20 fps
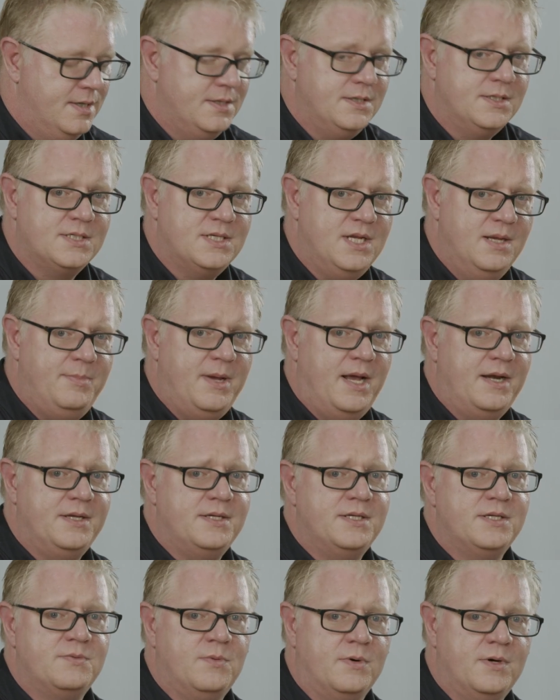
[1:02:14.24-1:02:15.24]
The slip
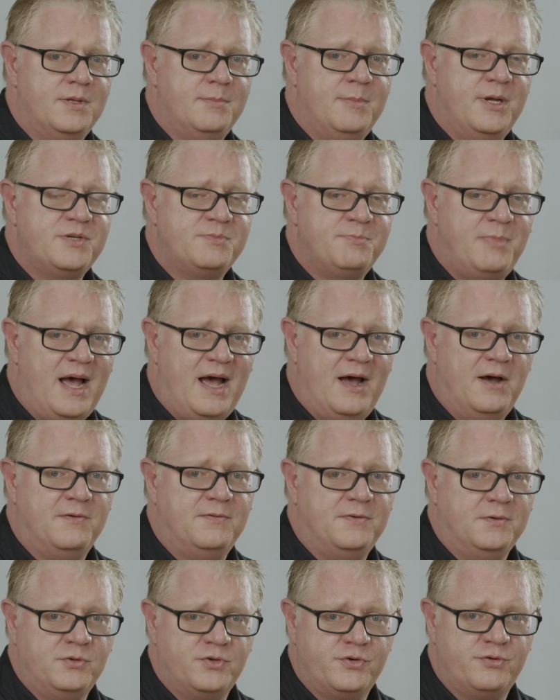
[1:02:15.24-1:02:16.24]
edit is one of the most
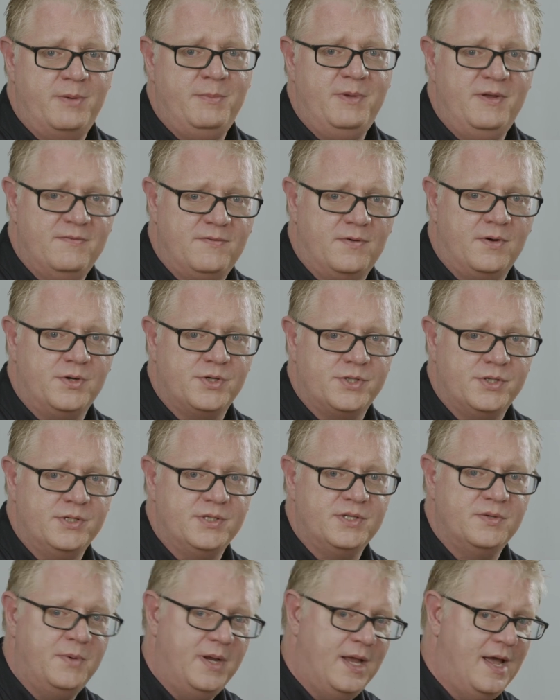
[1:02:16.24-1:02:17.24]
powerful trimming
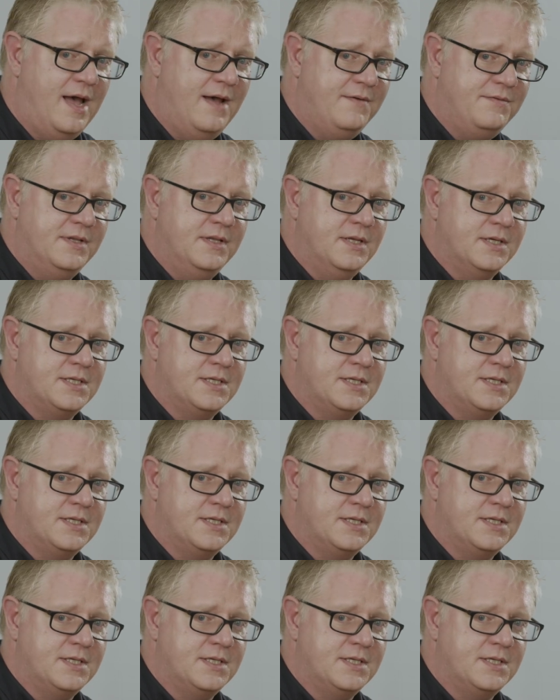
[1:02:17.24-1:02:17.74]
functions that we have in the